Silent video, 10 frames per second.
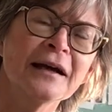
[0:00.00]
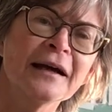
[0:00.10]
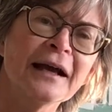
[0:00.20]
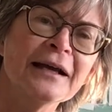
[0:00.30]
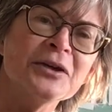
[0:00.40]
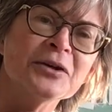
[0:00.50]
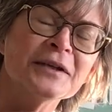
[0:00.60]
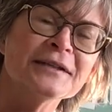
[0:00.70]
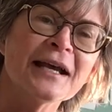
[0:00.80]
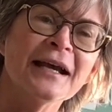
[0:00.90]
And you
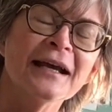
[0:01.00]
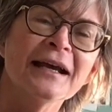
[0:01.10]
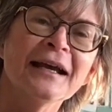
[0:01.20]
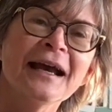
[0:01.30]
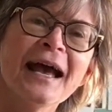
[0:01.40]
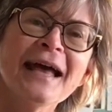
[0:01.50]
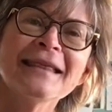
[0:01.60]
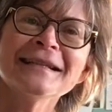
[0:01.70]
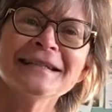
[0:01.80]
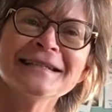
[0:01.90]
could say,
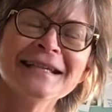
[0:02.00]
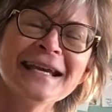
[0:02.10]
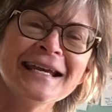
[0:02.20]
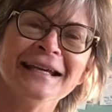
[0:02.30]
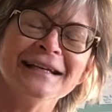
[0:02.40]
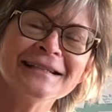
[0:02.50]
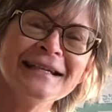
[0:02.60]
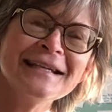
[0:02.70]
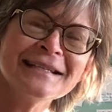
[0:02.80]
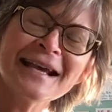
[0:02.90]
that's a C.
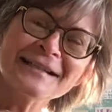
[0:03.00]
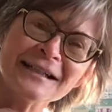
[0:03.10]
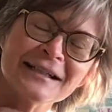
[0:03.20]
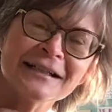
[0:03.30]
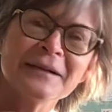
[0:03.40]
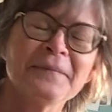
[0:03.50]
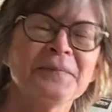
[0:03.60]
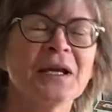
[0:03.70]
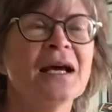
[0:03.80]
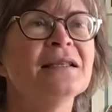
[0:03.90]
C says K.
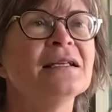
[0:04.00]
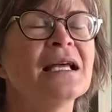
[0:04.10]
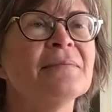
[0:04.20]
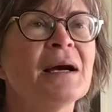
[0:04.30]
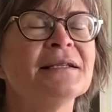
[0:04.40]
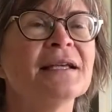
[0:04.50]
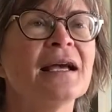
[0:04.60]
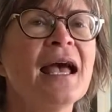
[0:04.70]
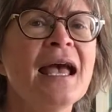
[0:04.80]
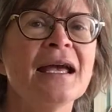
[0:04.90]
And then they might say,
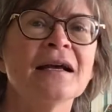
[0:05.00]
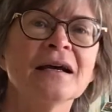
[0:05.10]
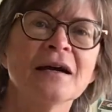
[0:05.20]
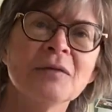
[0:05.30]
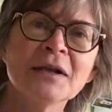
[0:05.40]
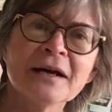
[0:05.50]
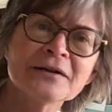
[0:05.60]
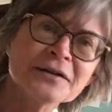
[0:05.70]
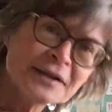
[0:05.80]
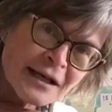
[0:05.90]
hey, what
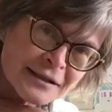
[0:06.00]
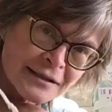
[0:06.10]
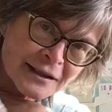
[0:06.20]
letter's this?